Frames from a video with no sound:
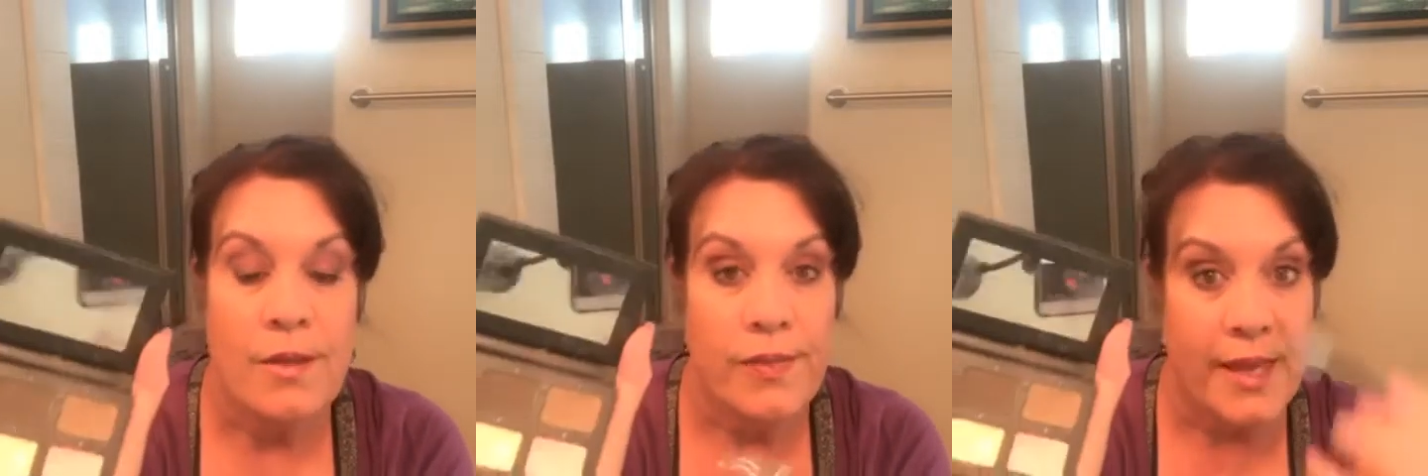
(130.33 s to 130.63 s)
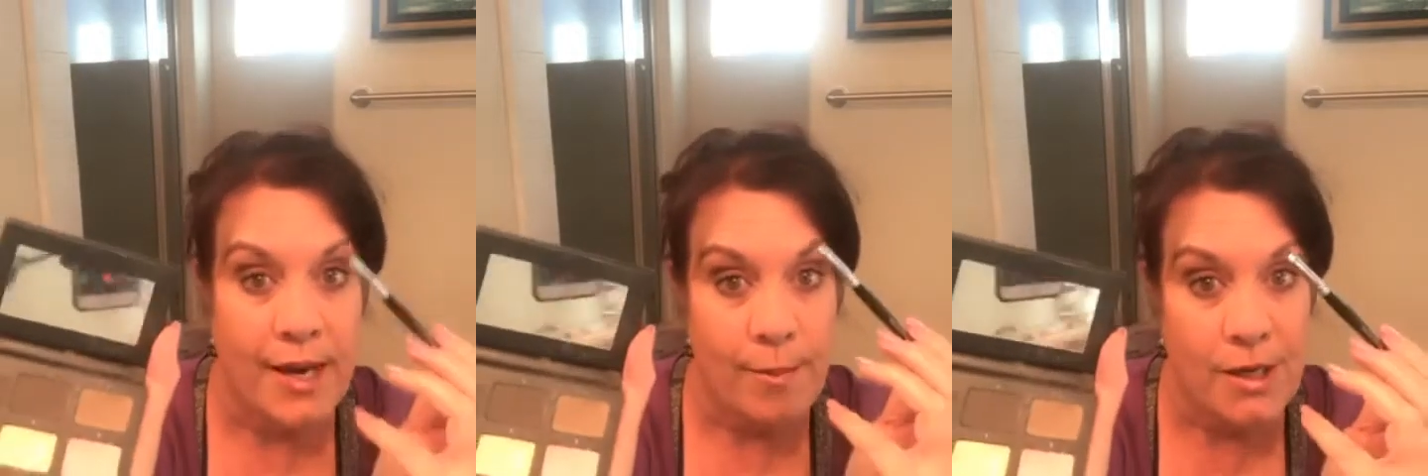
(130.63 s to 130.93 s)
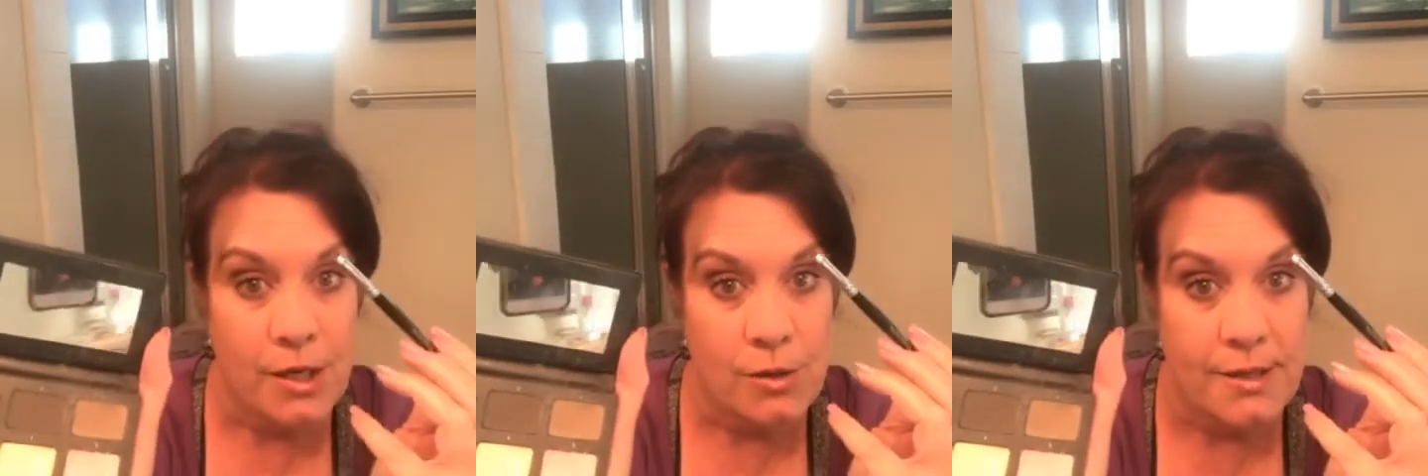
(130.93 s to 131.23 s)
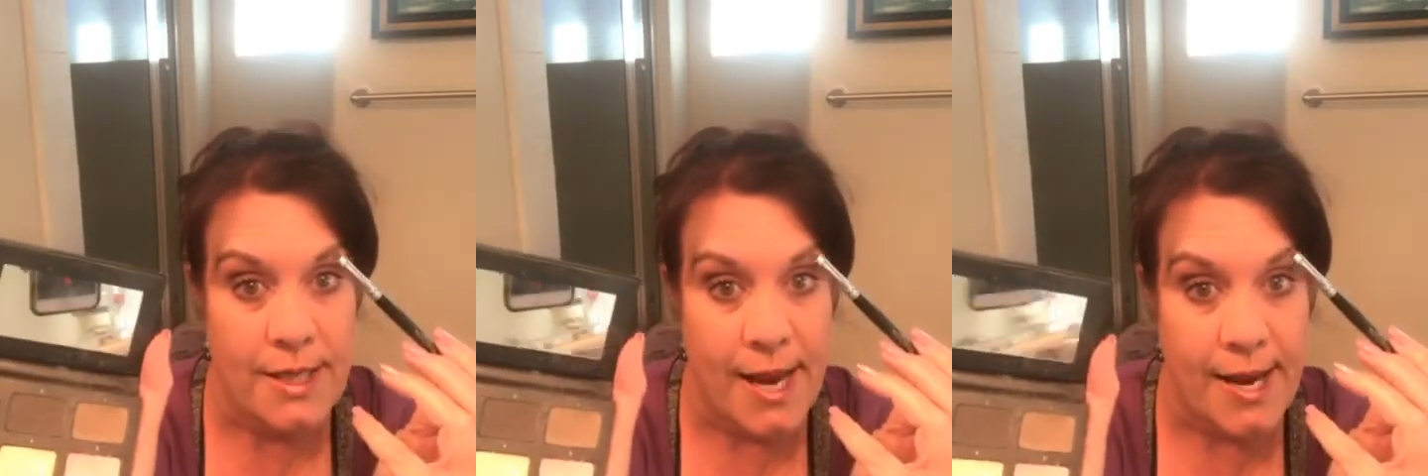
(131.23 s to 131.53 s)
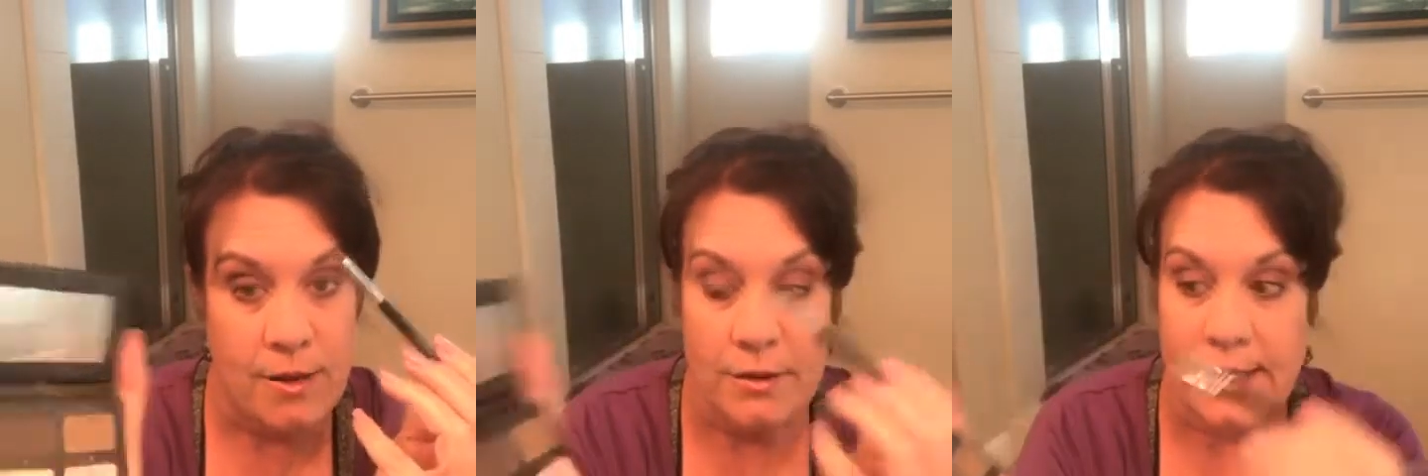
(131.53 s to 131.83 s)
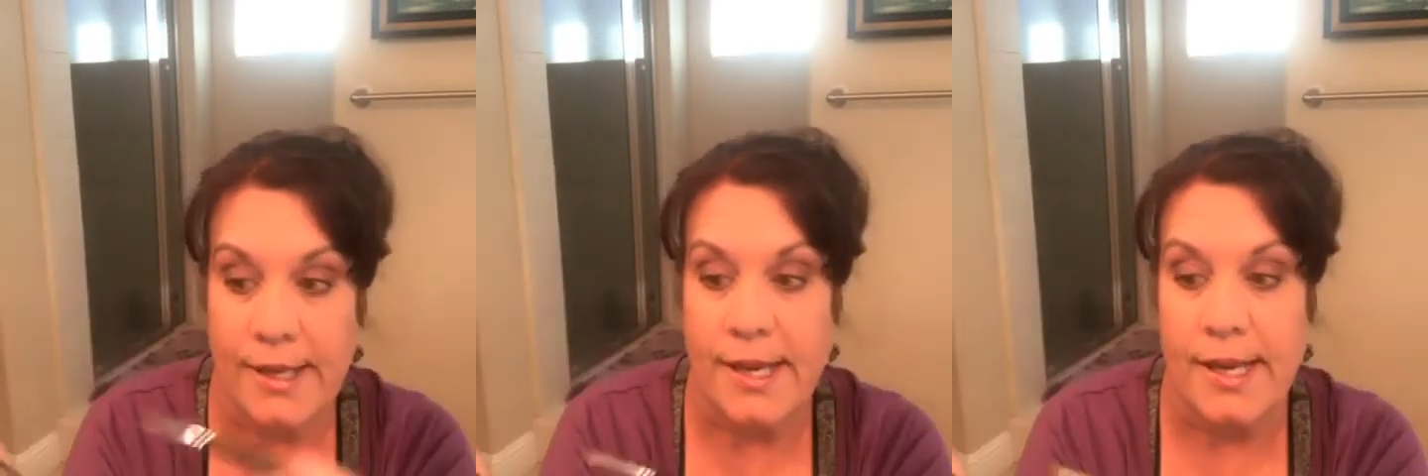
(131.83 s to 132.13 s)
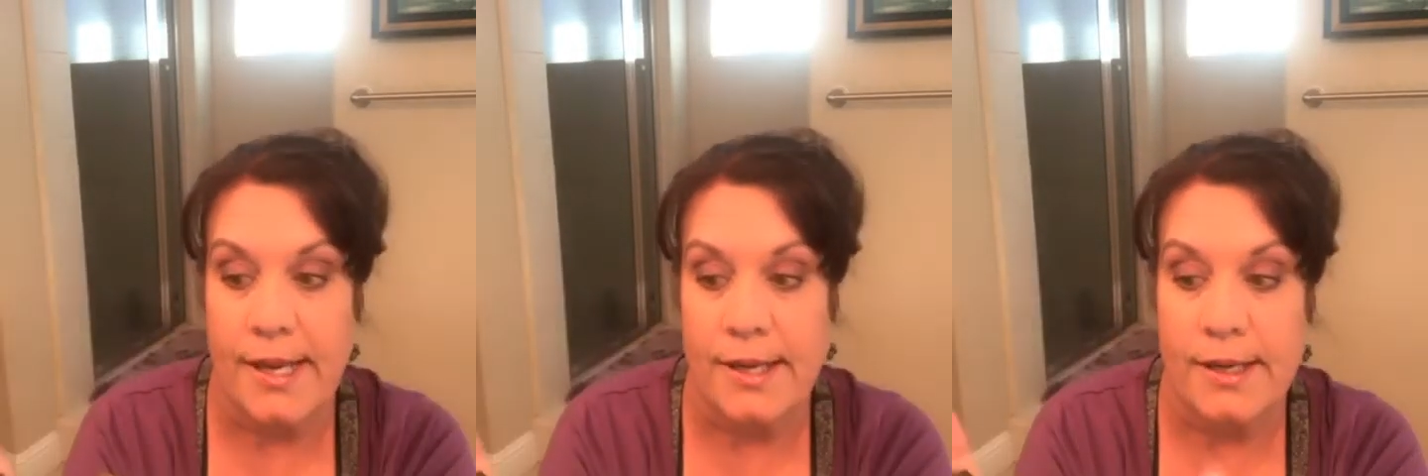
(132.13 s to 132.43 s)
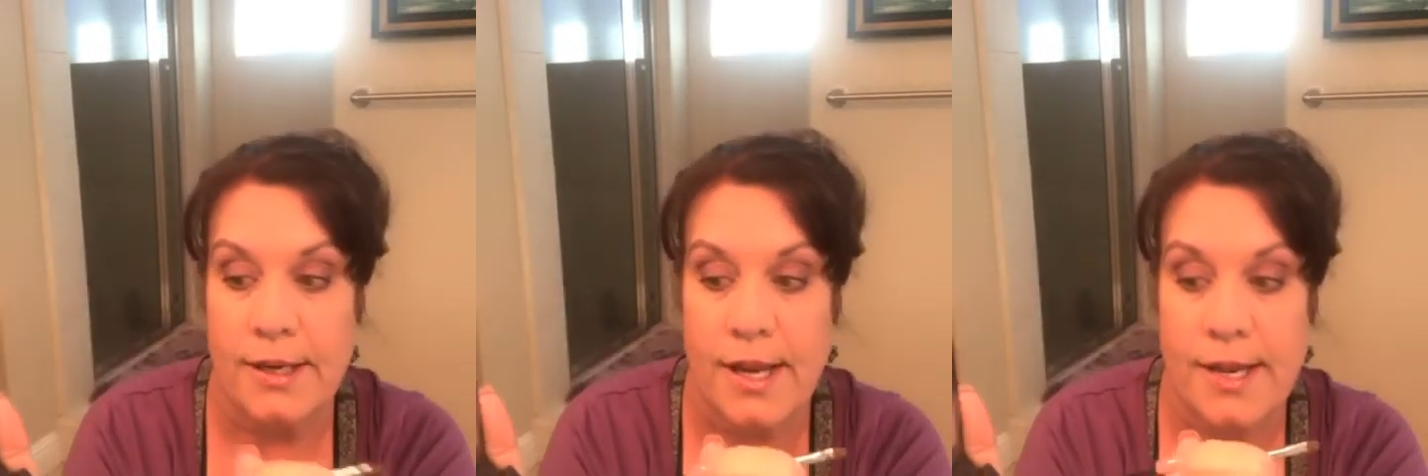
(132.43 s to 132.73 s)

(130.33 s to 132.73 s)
then I'm going to use the angled in again